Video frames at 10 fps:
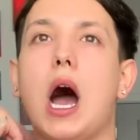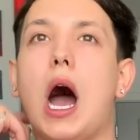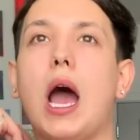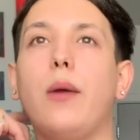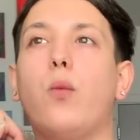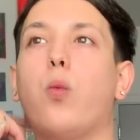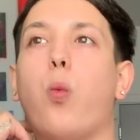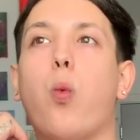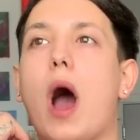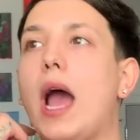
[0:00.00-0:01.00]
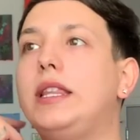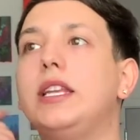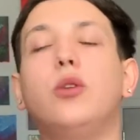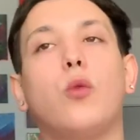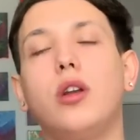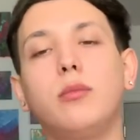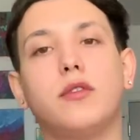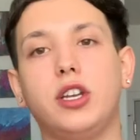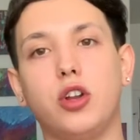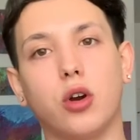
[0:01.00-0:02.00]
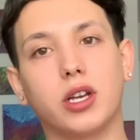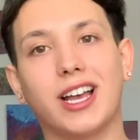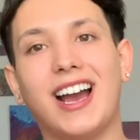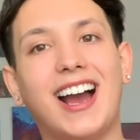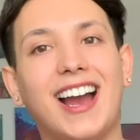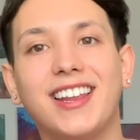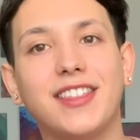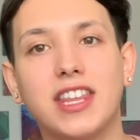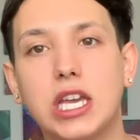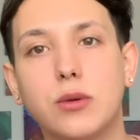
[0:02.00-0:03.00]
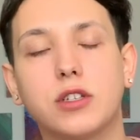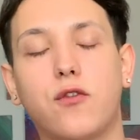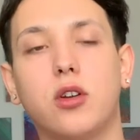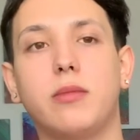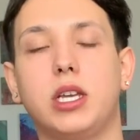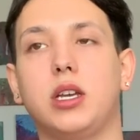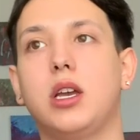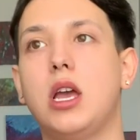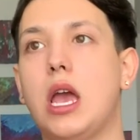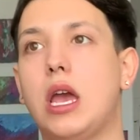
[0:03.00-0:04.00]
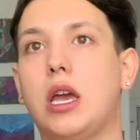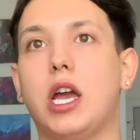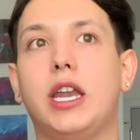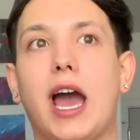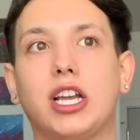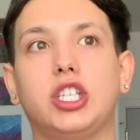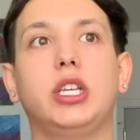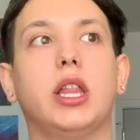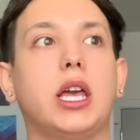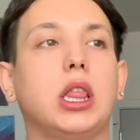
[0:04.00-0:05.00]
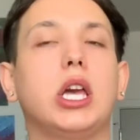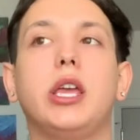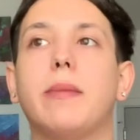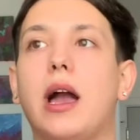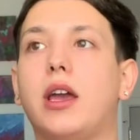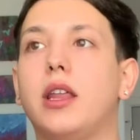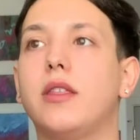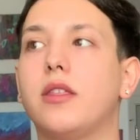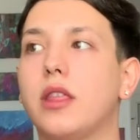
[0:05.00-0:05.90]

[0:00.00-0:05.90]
I didn't want to move to New York. I didn't think it was for me. And actually, like looking back at it,